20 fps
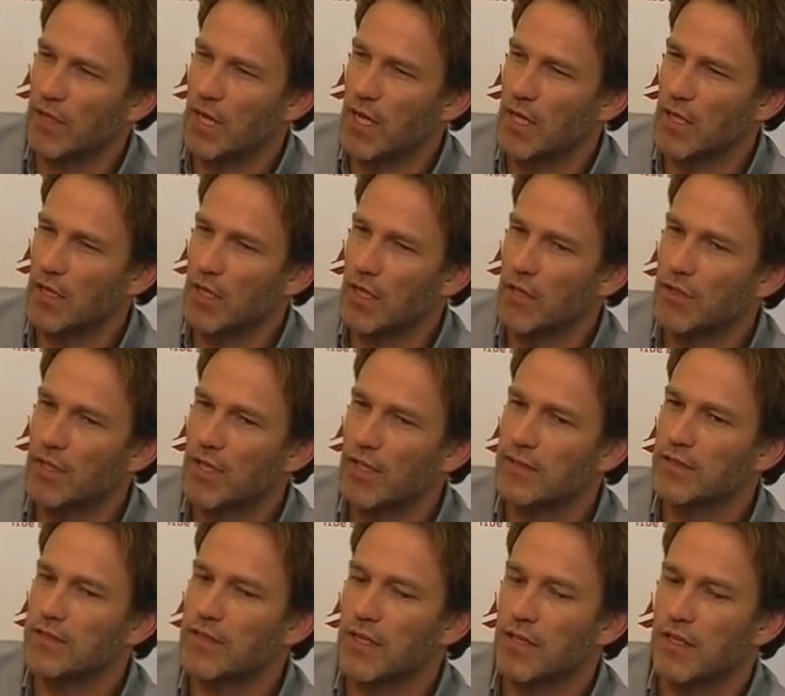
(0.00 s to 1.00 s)
you know,
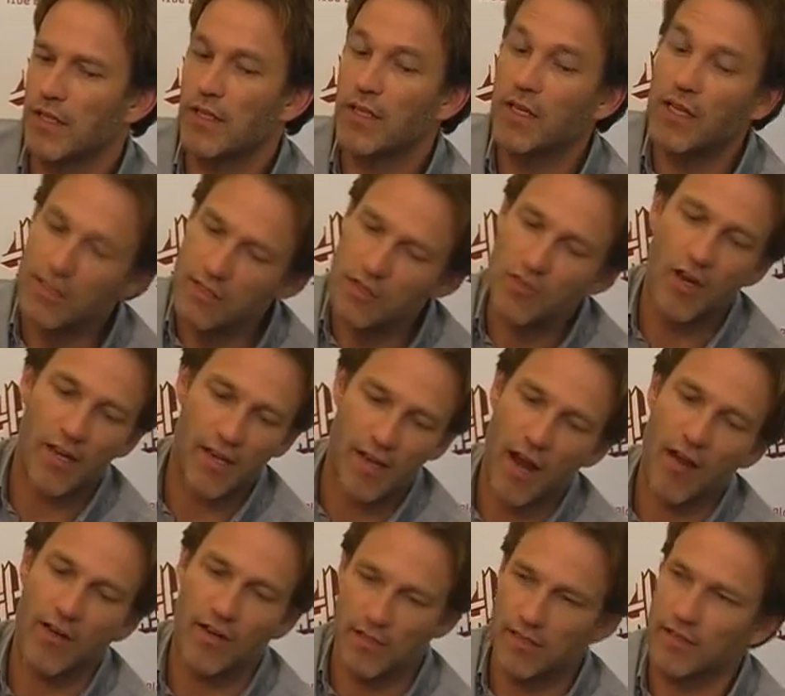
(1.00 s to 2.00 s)
it's a great
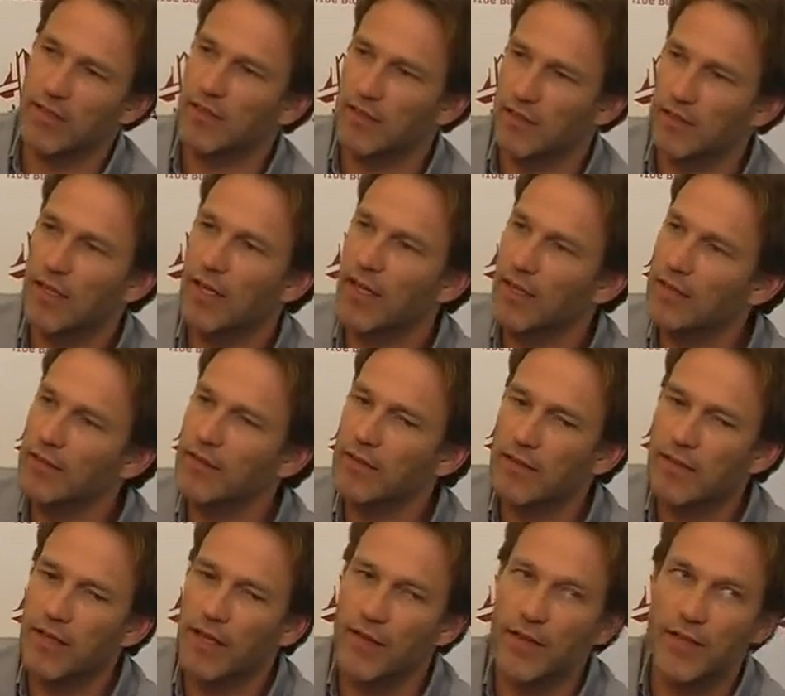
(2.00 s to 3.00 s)
character, and
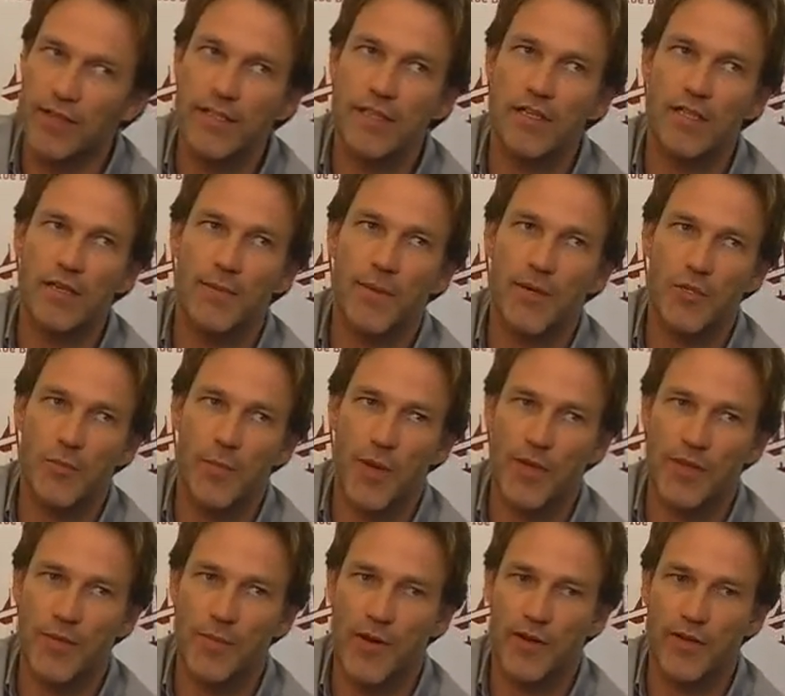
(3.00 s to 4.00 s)
I didn't know much
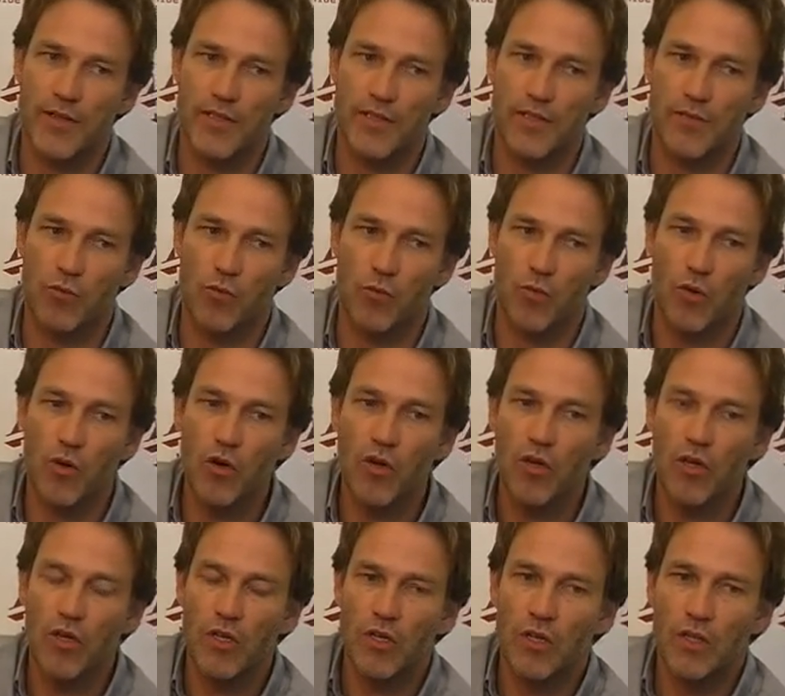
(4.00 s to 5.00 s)
about the American Civil War,
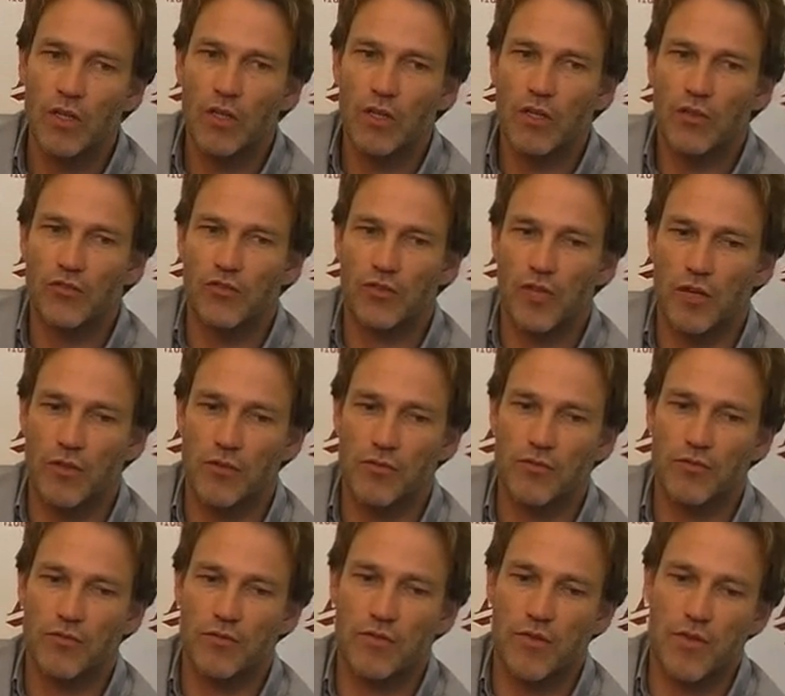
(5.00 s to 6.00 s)
so
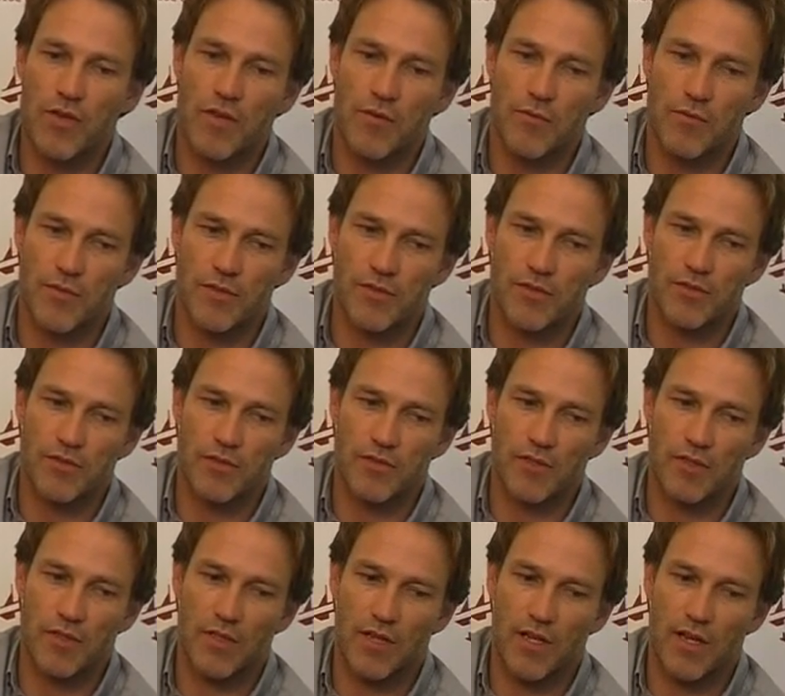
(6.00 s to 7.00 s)
it was
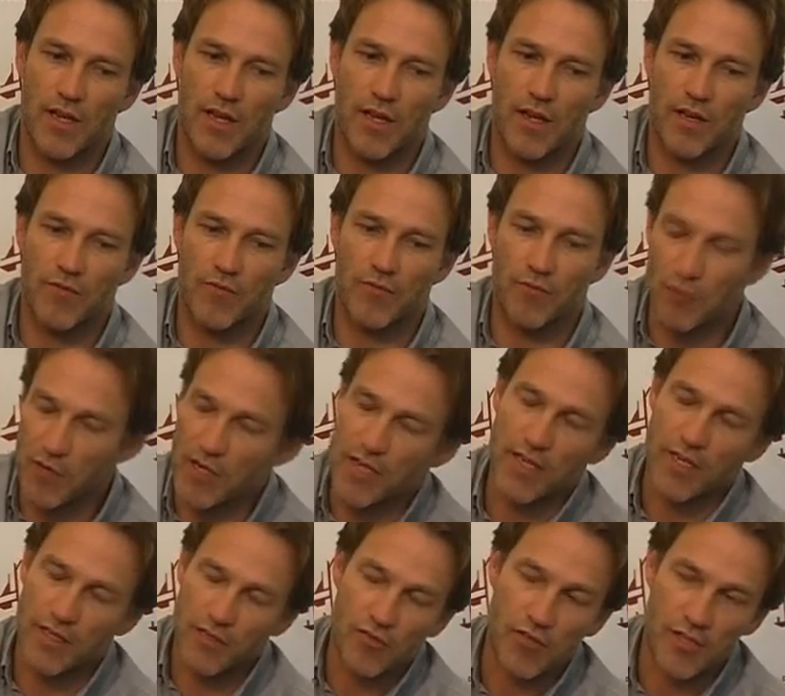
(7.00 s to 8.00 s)

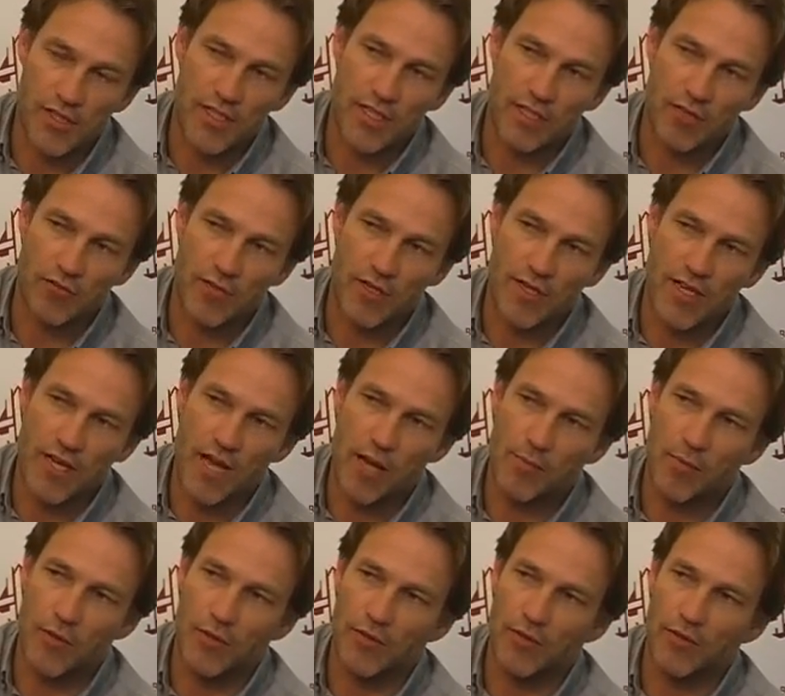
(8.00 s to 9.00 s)
really interesting reading
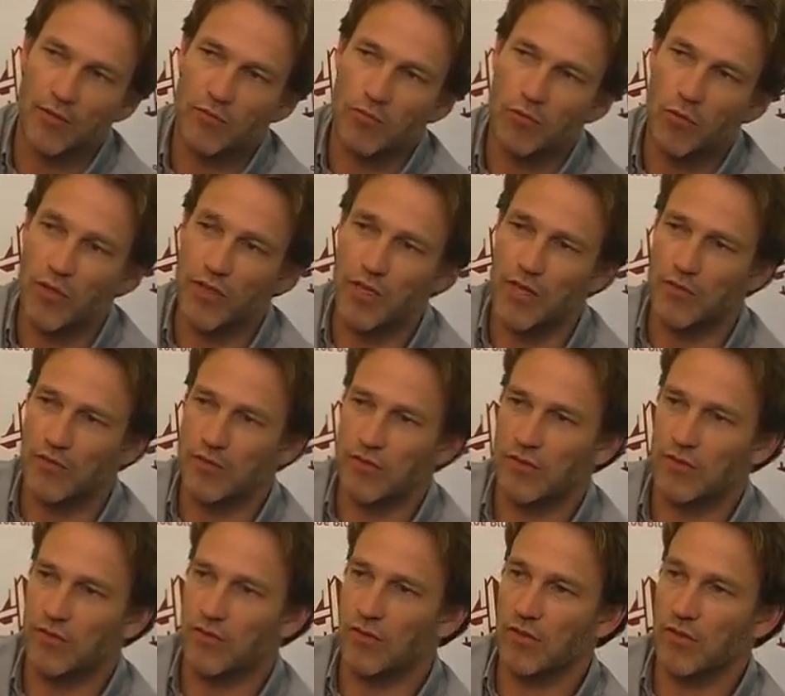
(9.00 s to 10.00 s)
up on what
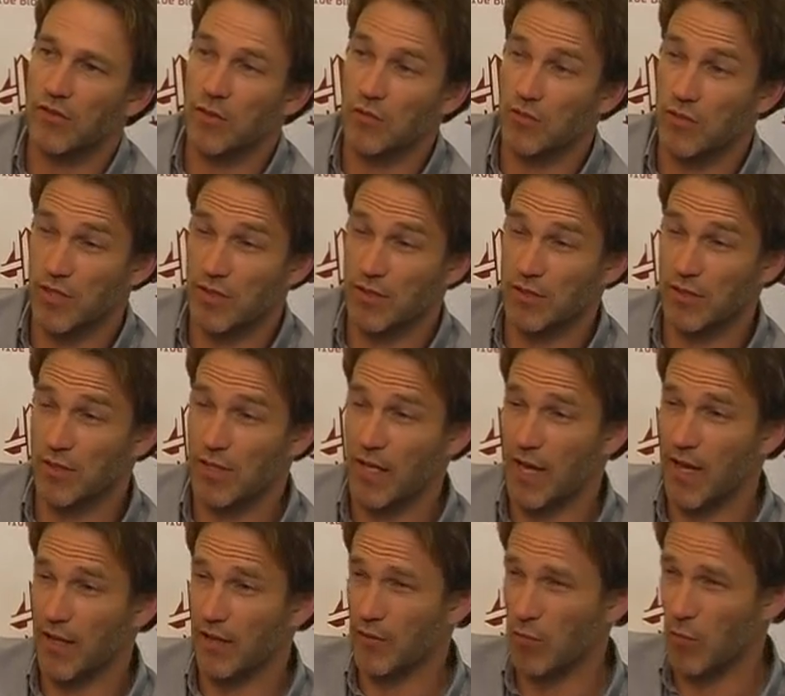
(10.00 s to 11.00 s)
those soldiers and
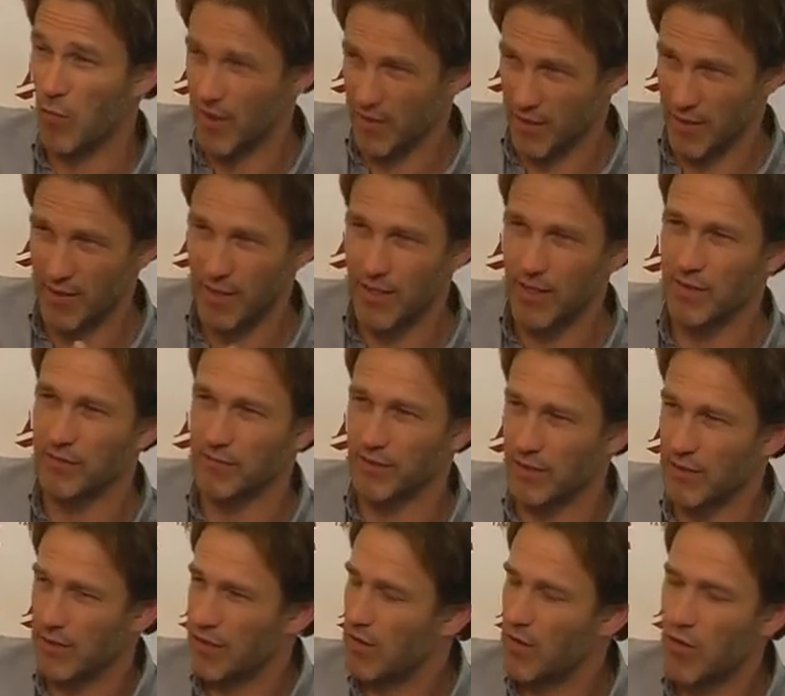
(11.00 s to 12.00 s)
the way they lived,
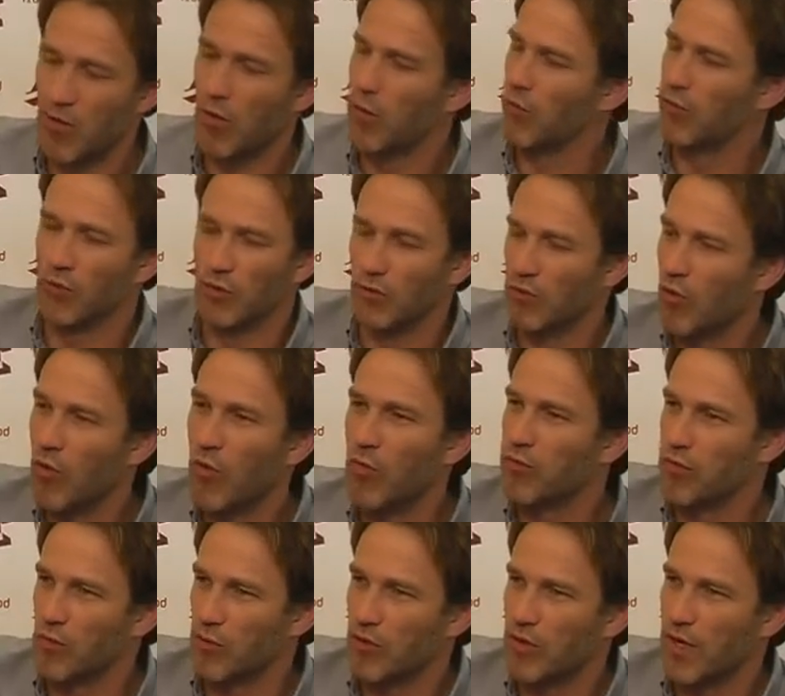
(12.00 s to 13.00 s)
and
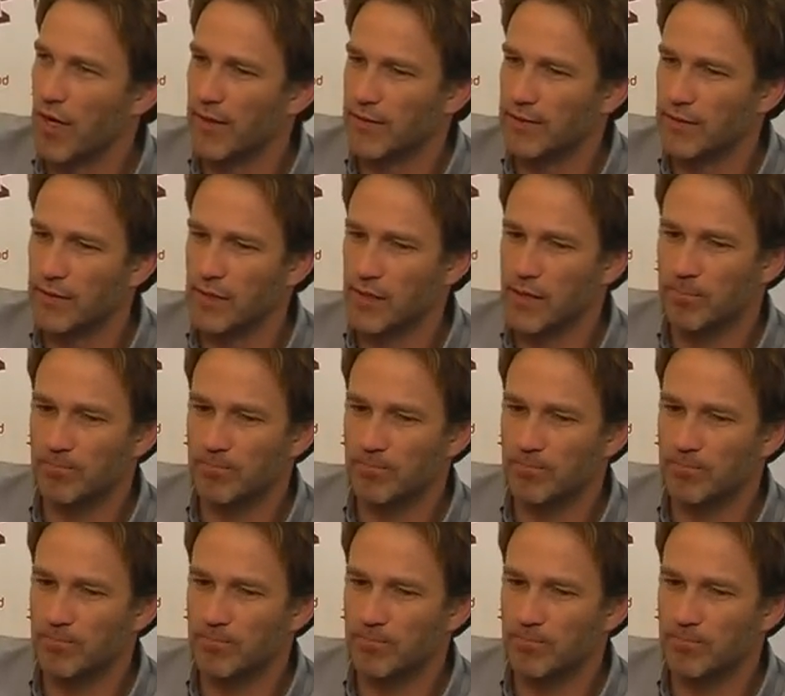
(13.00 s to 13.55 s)
awful, and